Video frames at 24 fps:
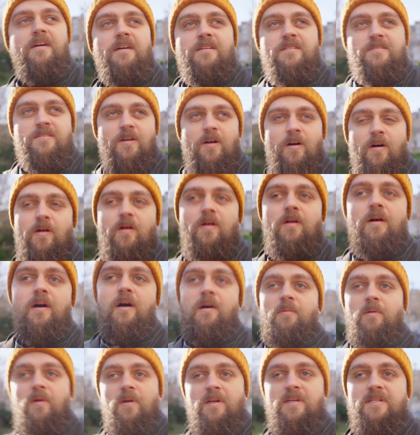so
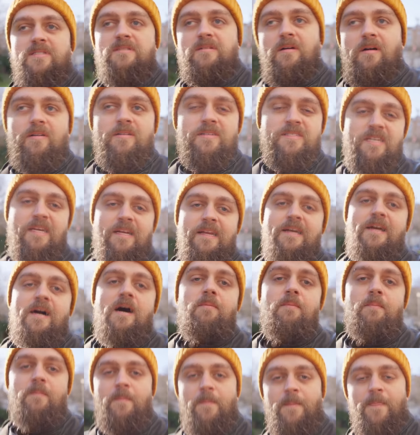I'm gonna start setting
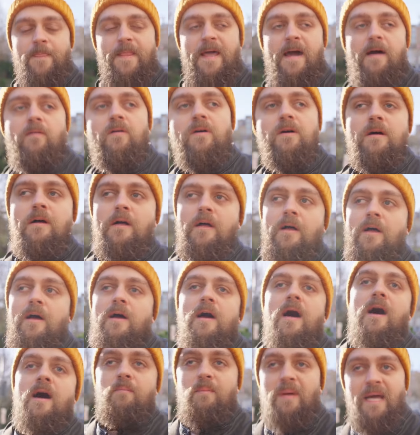up. Now,
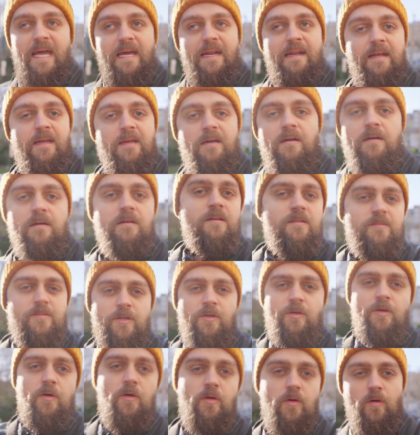I'm heading
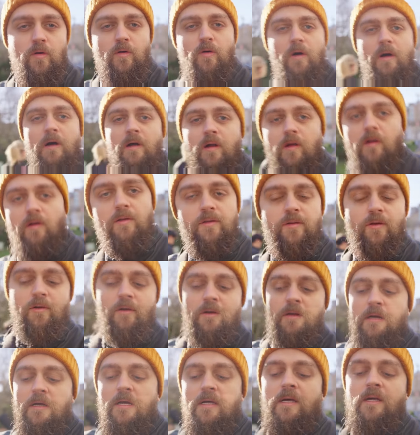to London.
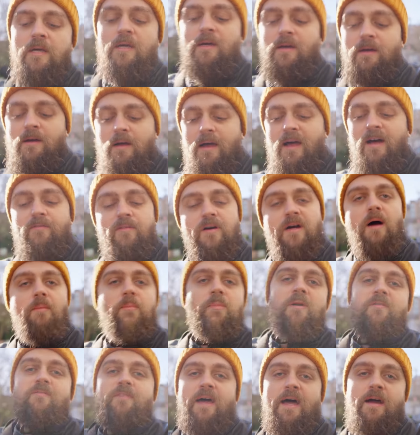I have a
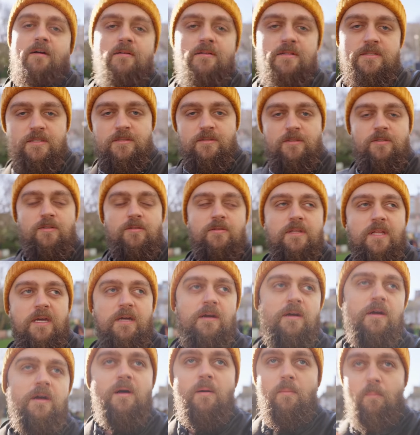couple of errands to do
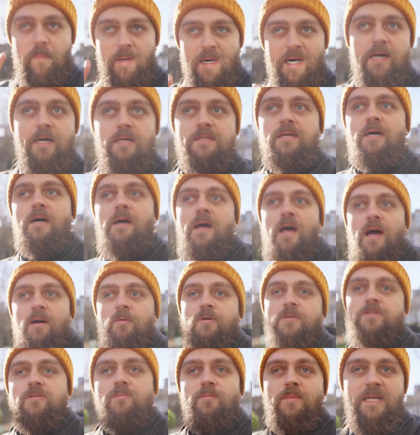there, but I'm
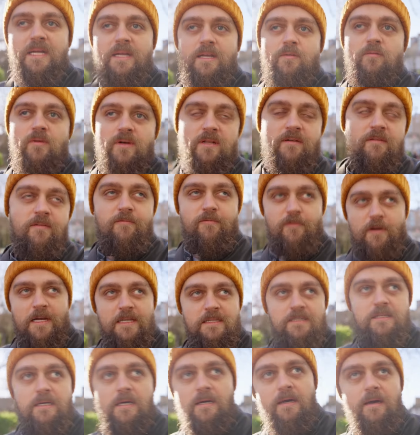also meeting with a
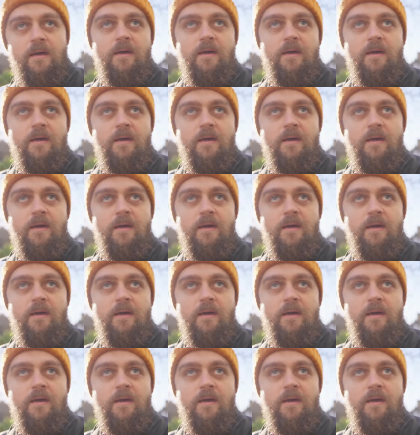friend